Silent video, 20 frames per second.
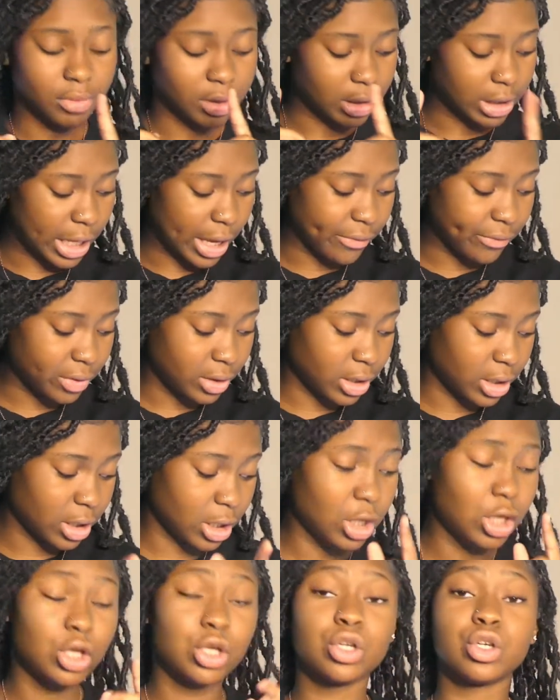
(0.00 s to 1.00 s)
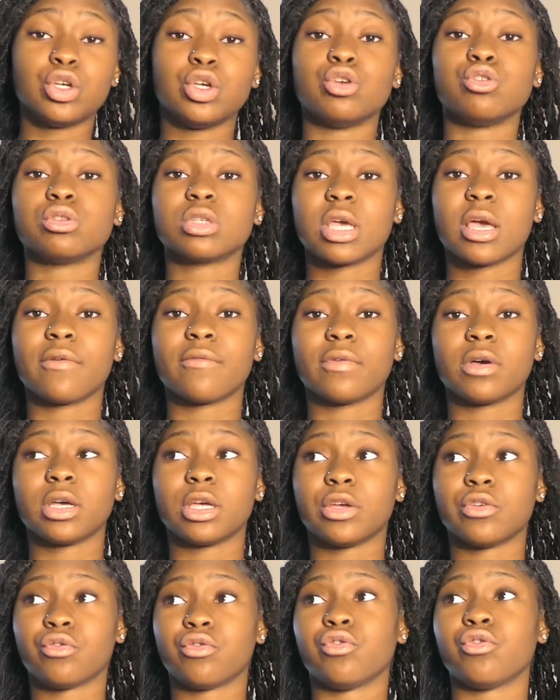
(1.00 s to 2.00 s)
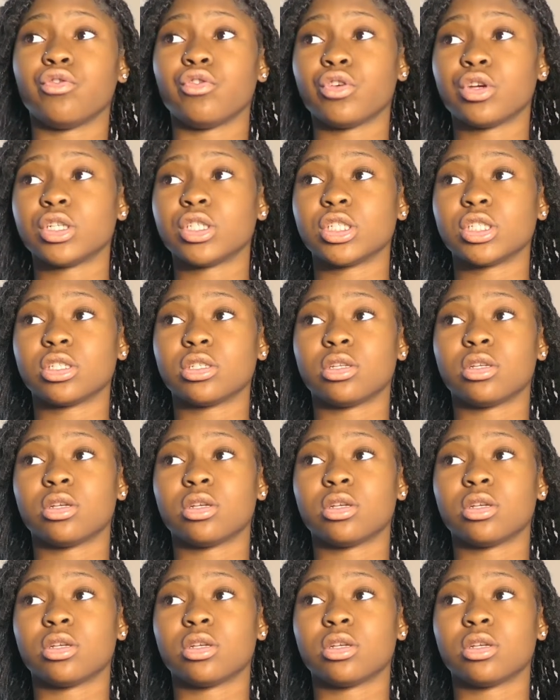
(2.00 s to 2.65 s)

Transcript: definitely use Canva if you're just,